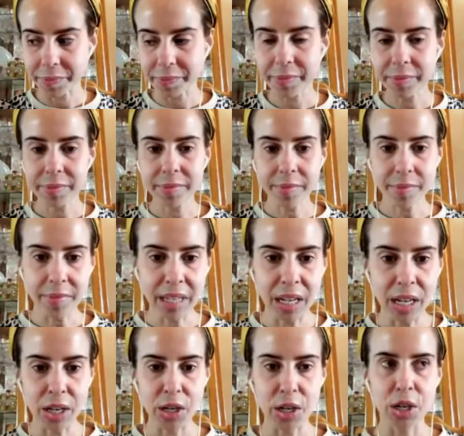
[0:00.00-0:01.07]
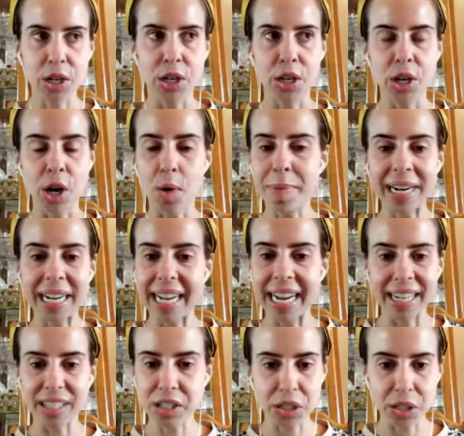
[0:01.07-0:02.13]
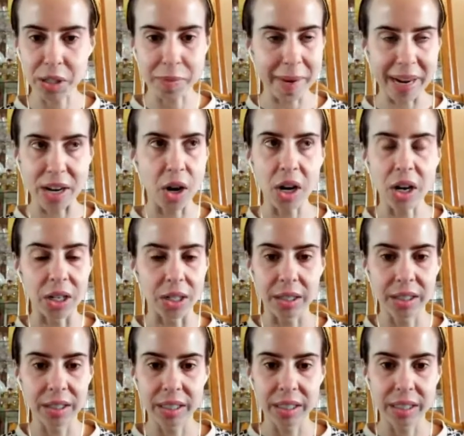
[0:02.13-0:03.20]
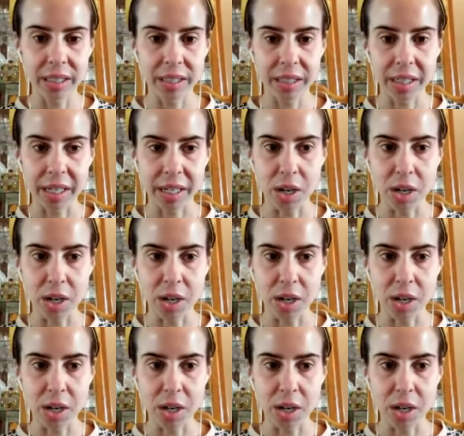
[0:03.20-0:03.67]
That's why I'm hoping. Nobody answers my call. Yeah.